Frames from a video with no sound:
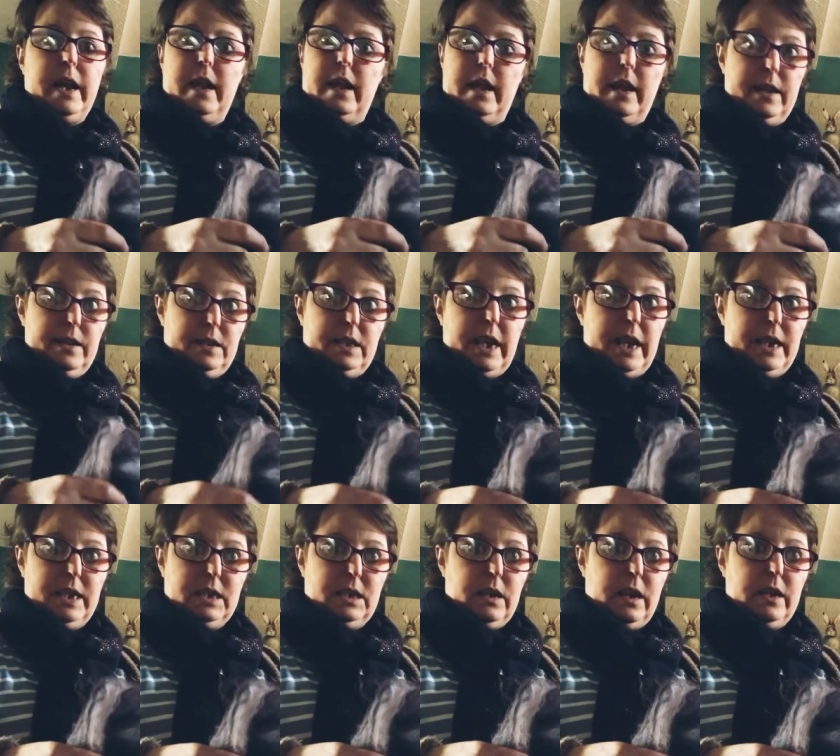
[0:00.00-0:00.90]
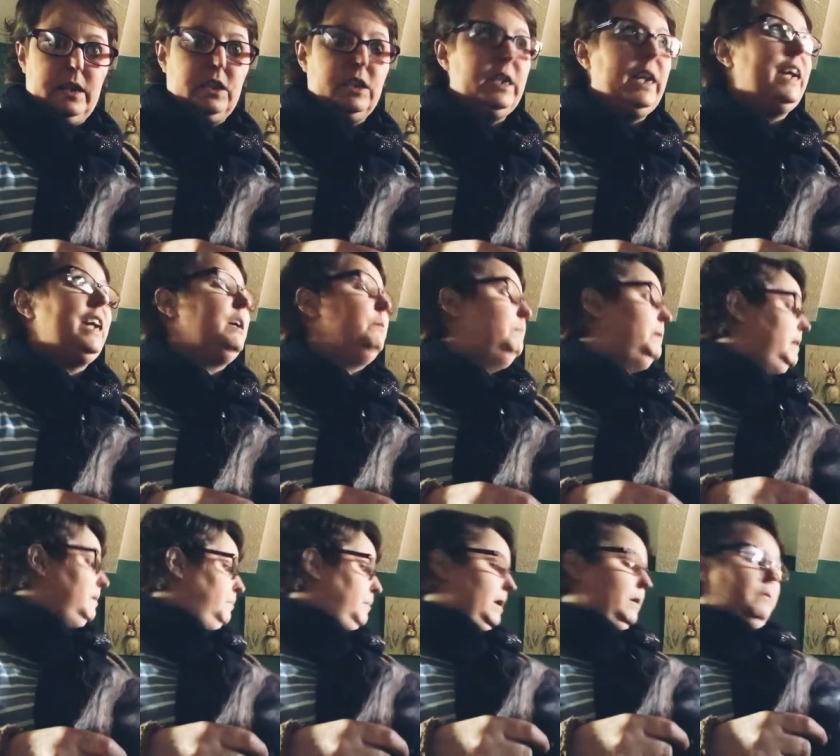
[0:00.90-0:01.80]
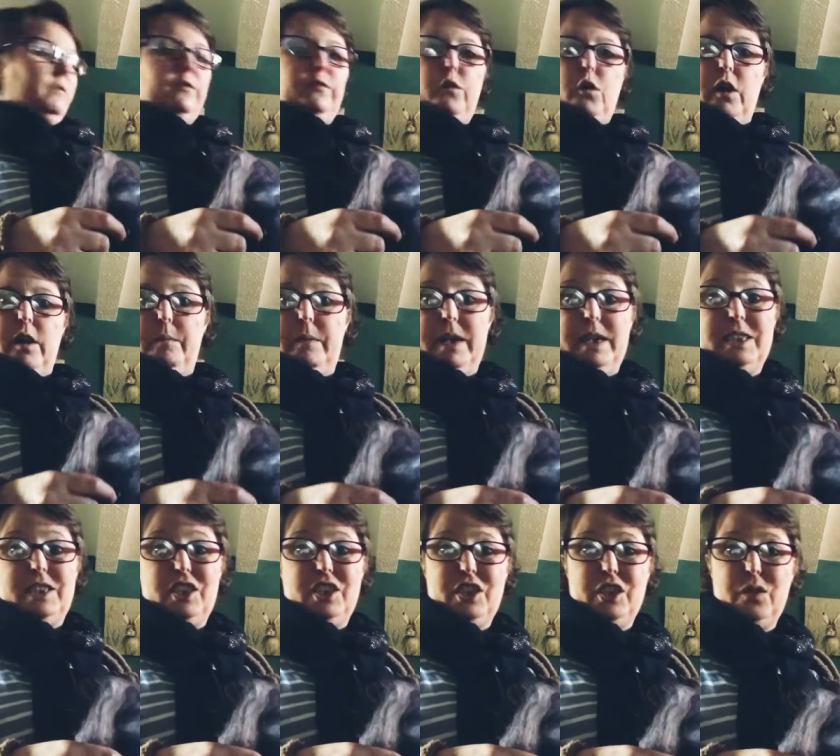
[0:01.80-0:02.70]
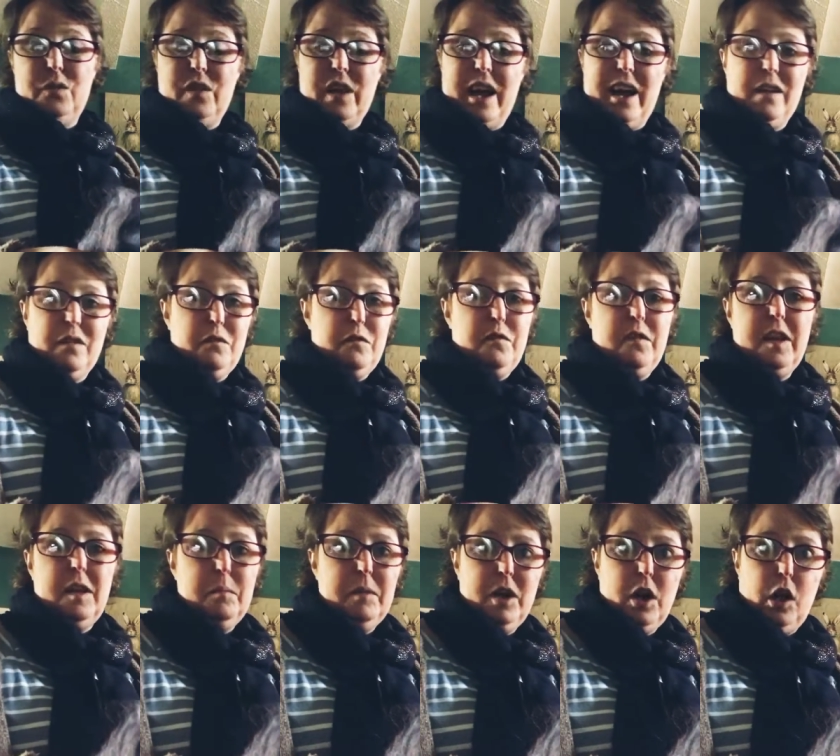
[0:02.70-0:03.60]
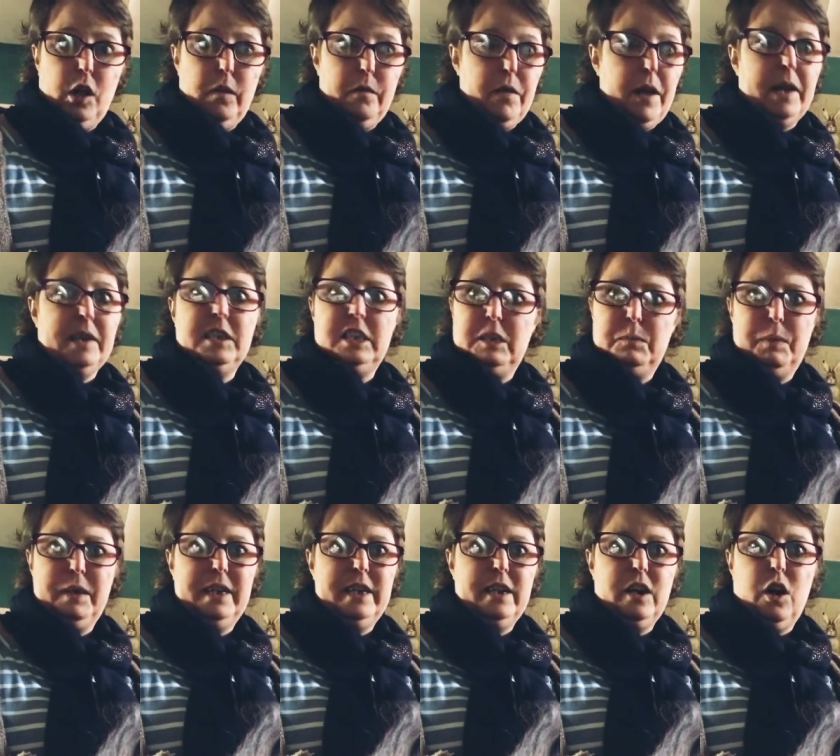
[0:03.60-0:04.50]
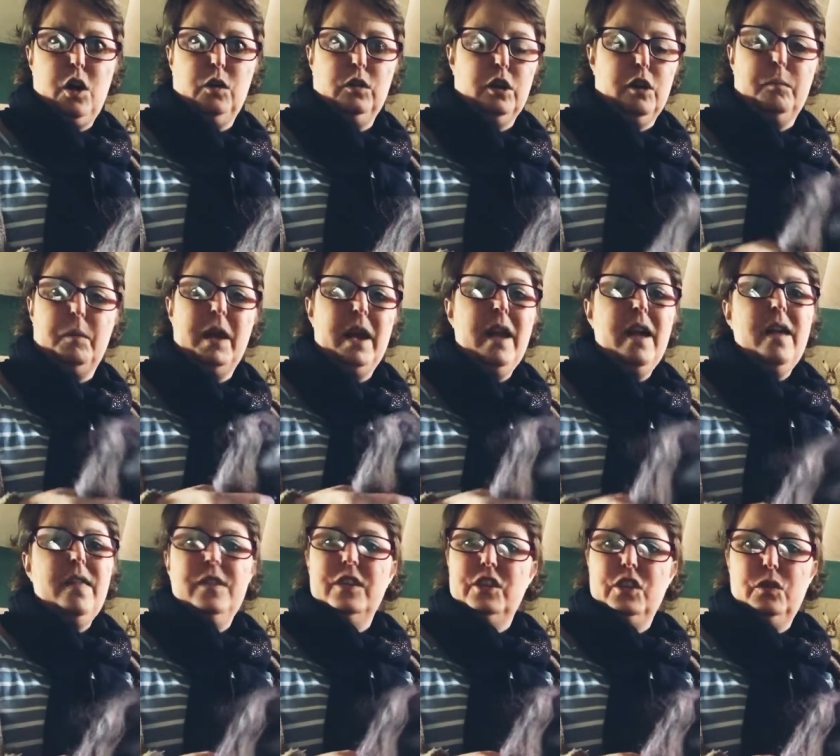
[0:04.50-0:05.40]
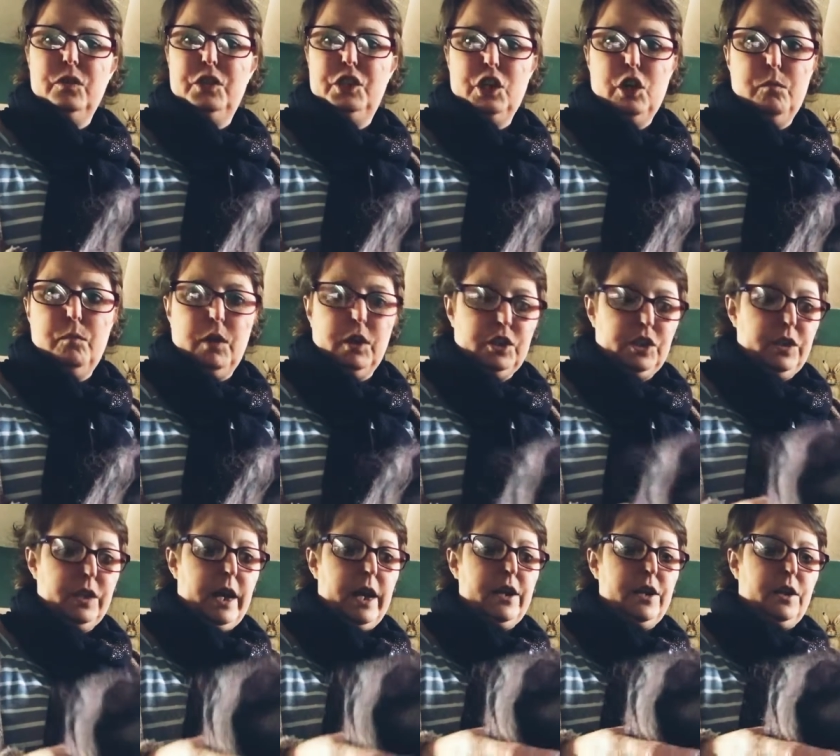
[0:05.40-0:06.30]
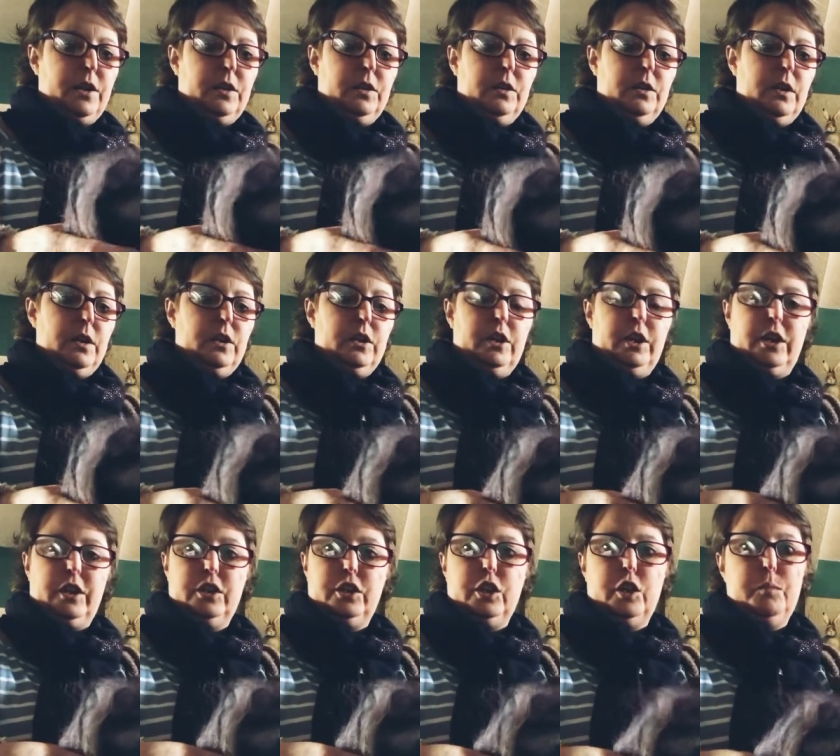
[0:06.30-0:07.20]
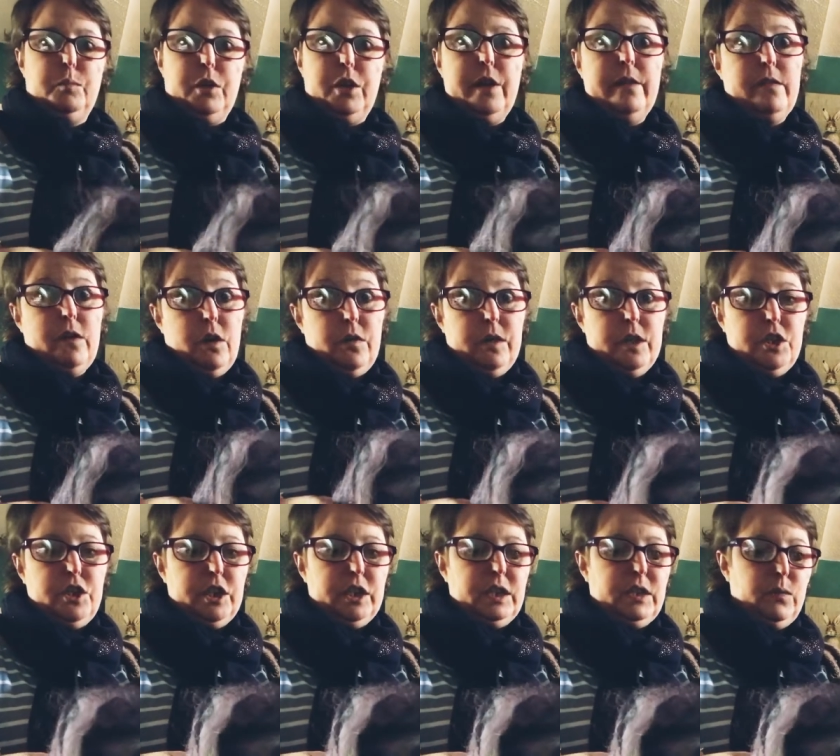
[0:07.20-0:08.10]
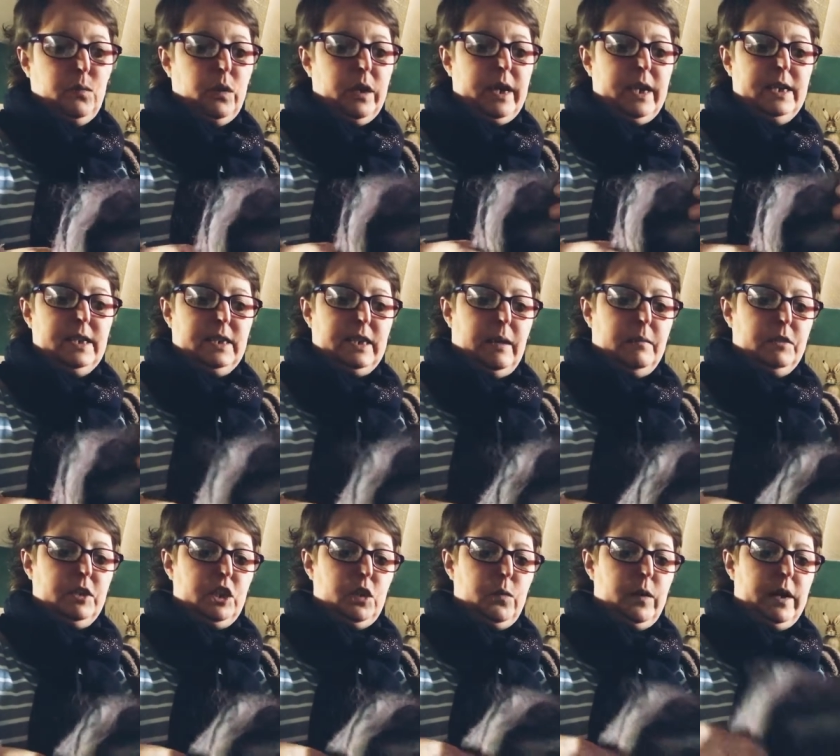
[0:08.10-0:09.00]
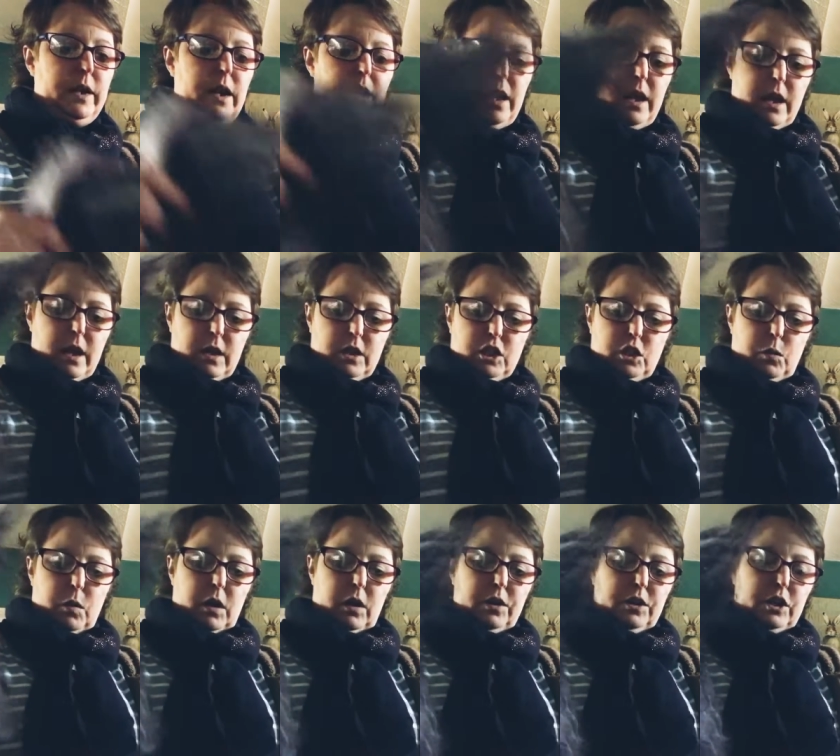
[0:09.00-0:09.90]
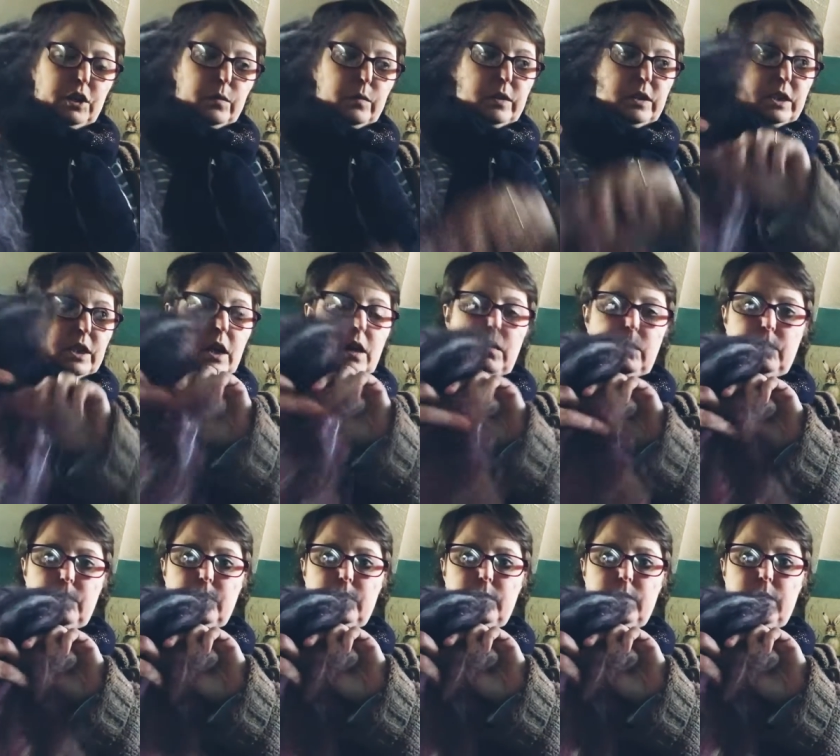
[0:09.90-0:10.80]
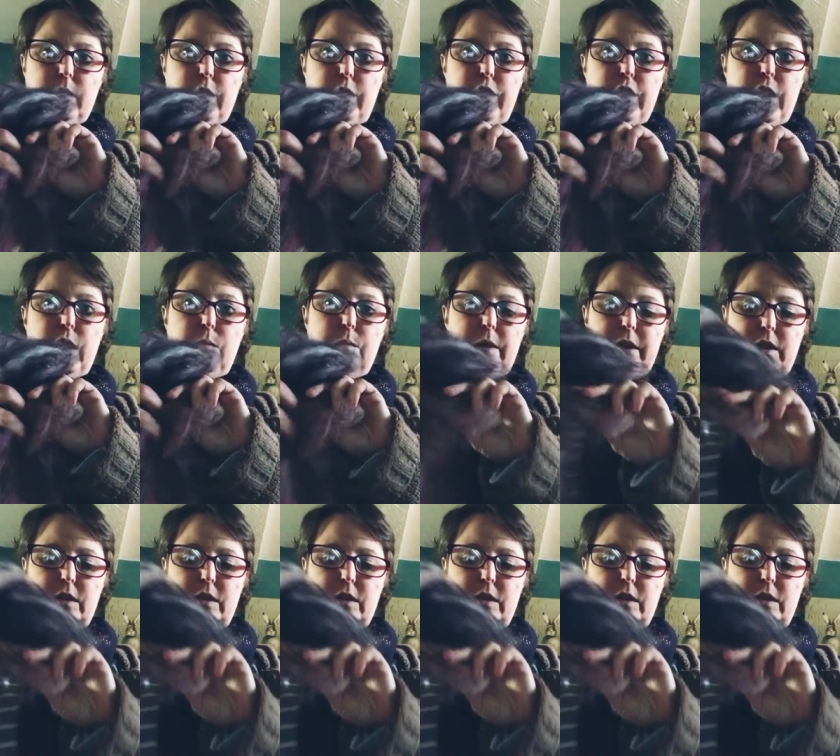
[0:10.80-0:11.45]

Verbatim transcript: it takes, it's taken me about 40 minutes to do that and filming all of that and speeding it all up. There's only so much of that you can, you can do, but you've got the gist of what it is that I'm doing. So what I'll do is I'll film me